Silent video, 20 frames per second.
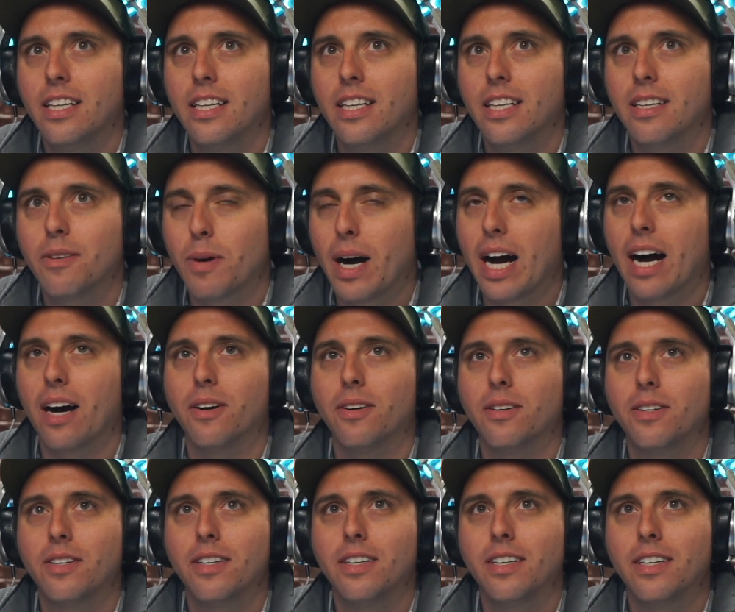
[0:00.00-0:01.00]
Wow.
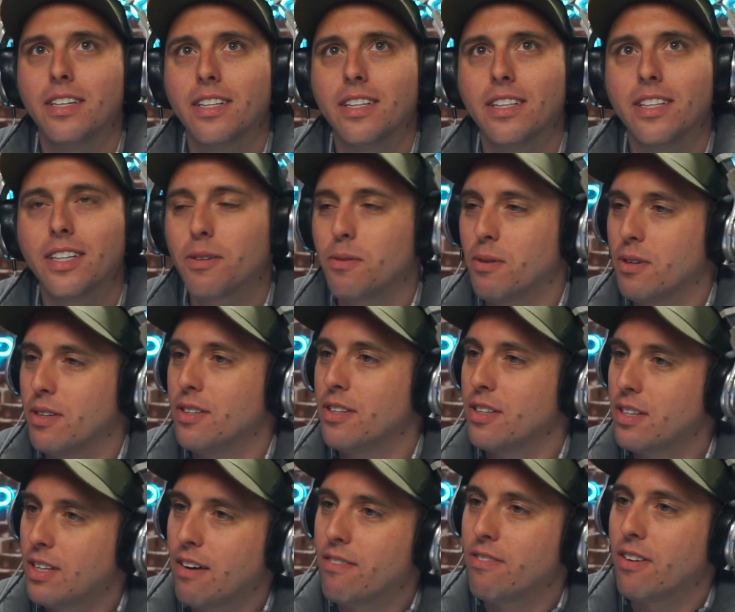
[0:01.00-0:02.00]

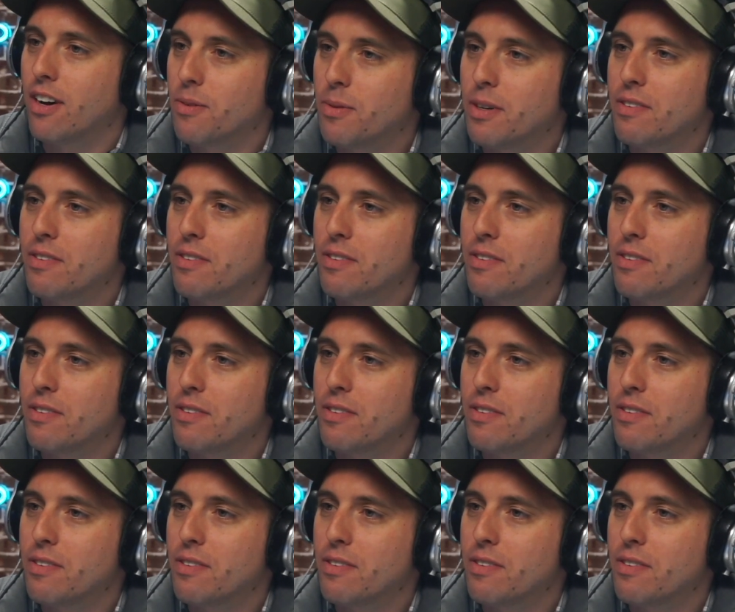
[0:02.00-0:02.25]
Look how far we've